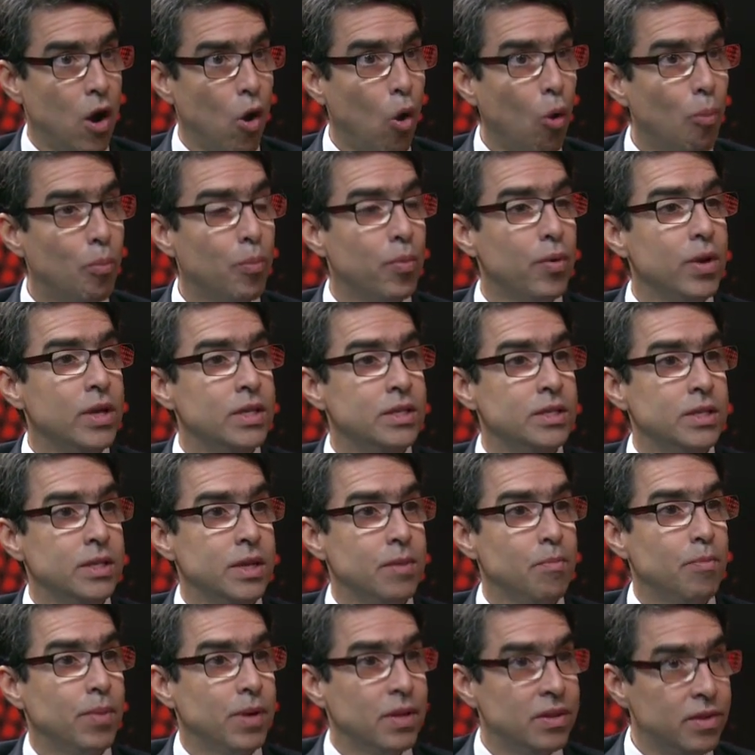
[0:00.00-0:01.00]

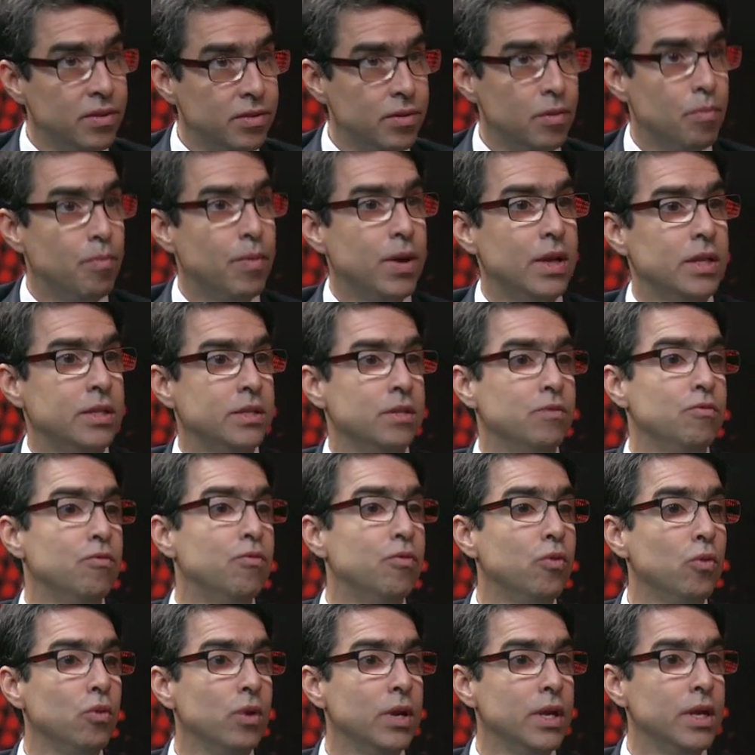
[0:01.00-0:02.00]
operating and participating
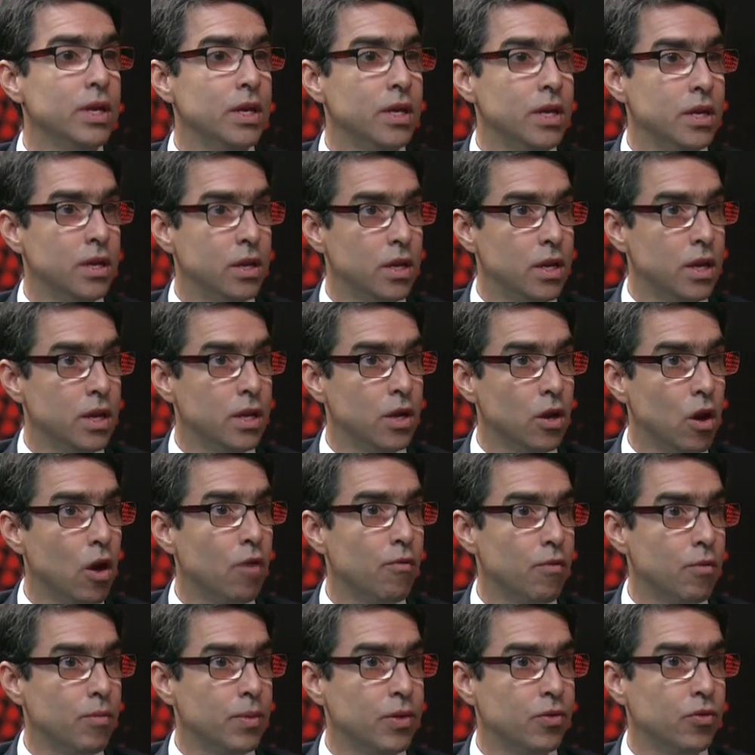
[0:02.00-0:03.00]
fully in
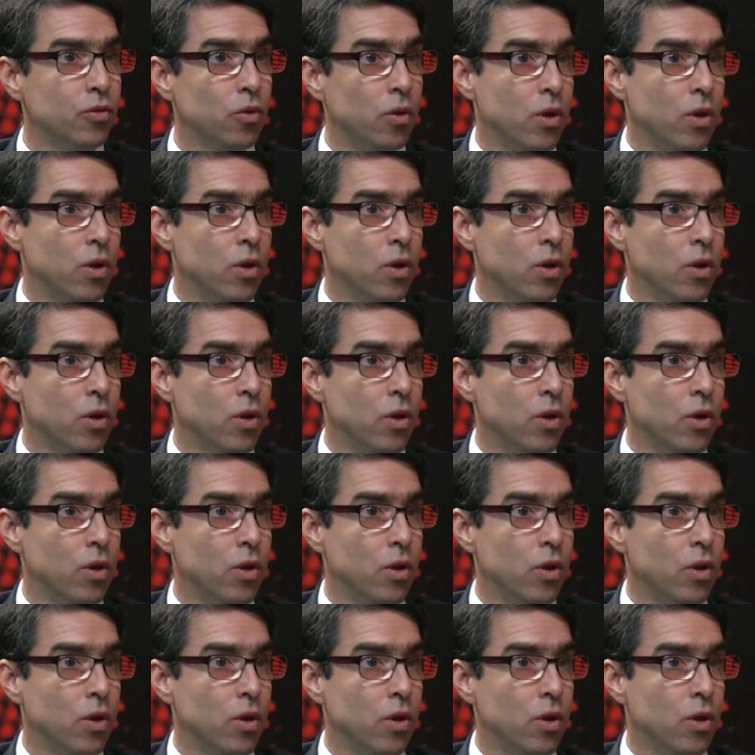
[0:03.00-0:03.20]
government.